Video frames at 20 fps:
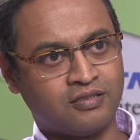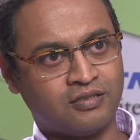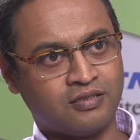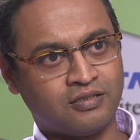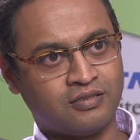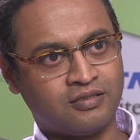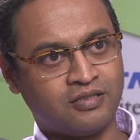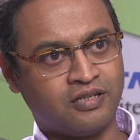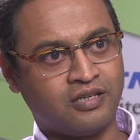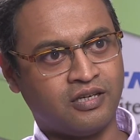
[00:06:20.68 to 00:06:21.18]

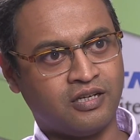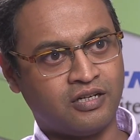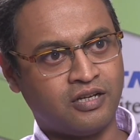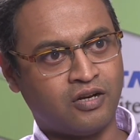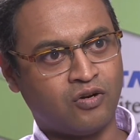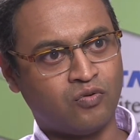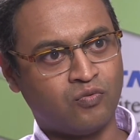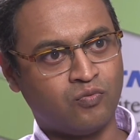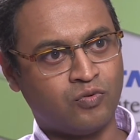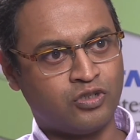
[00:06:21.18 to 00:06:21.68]
city,
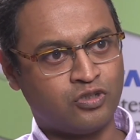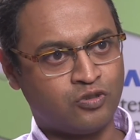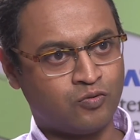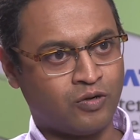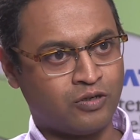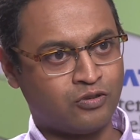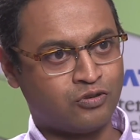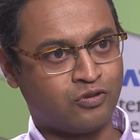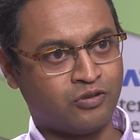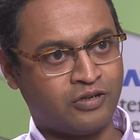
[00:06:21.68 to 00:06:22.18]
town which
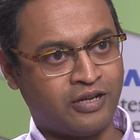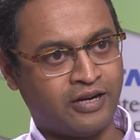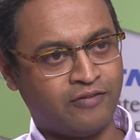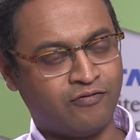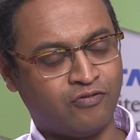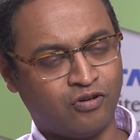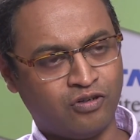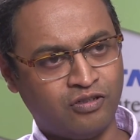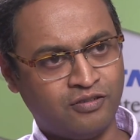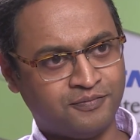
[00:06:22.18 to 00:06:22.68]
one should head
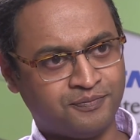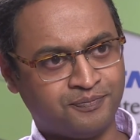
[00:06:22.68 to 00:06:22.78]
for?